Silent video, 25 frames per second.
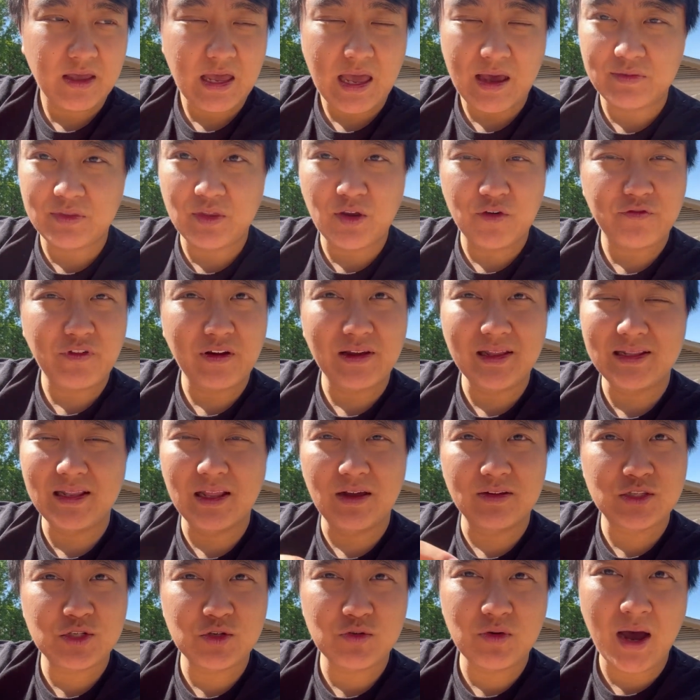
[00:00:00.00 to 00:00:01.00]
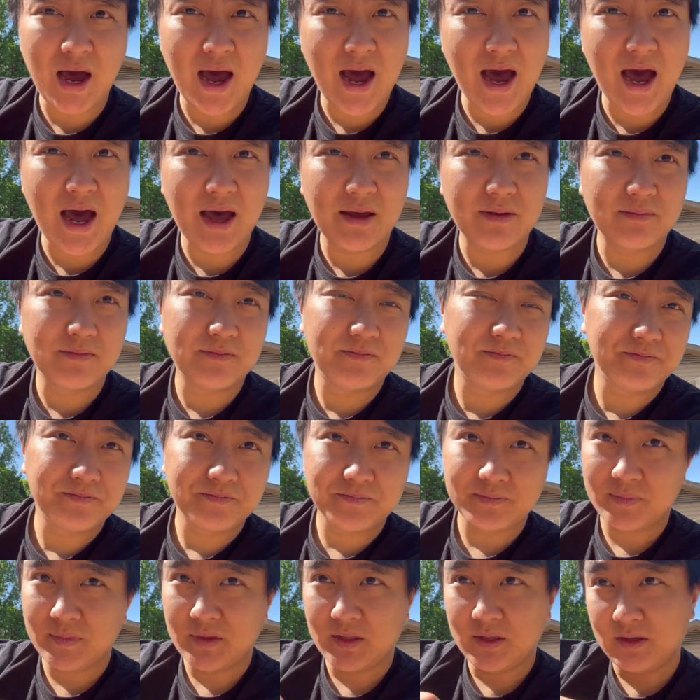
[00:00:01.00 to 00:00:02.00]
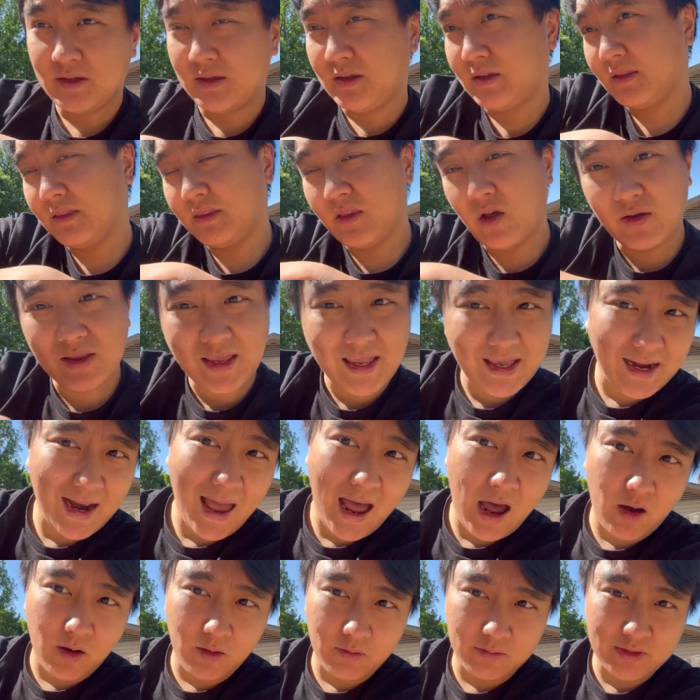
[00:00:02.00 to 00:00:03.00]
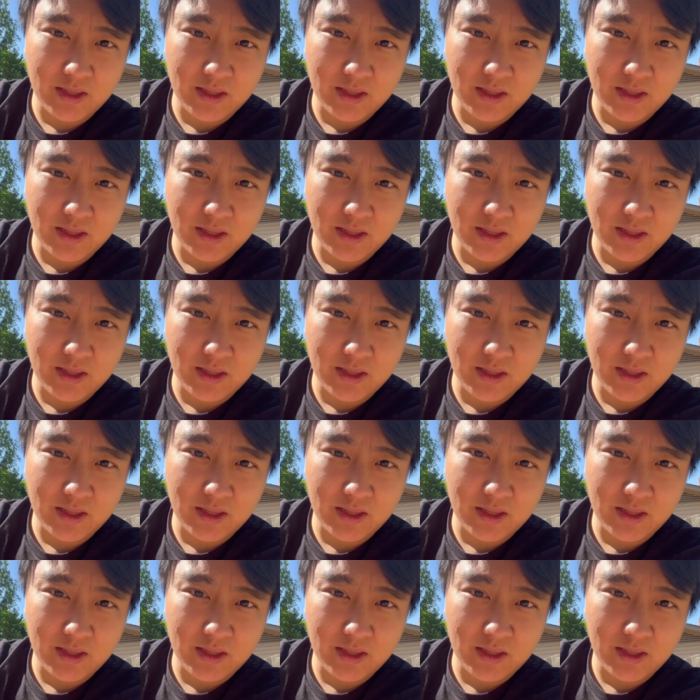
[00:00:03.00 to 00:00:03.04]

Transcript: If they're feeling a little too hot, they'll get out.